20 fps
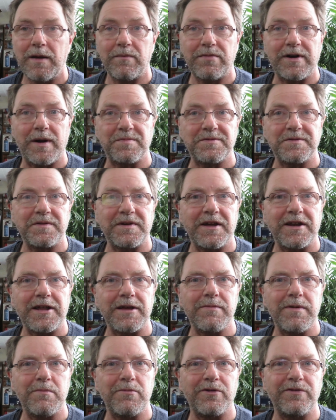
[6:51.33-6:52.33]
Perhaps I'm getting
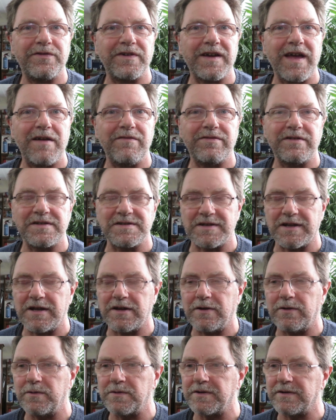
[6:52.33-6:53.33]
a bit more forgetful as I
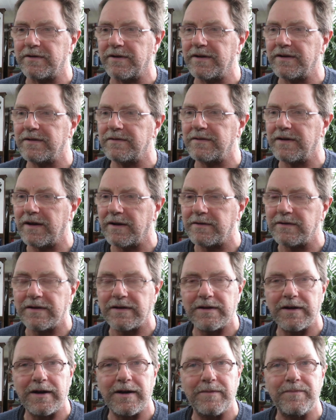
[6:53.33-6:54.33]
get older, I don't
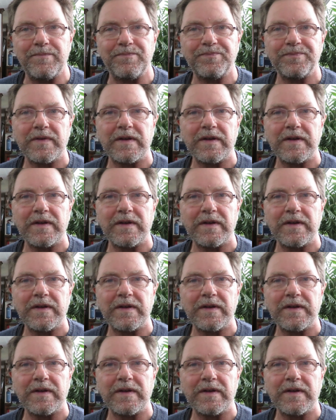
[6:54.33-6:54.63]
know.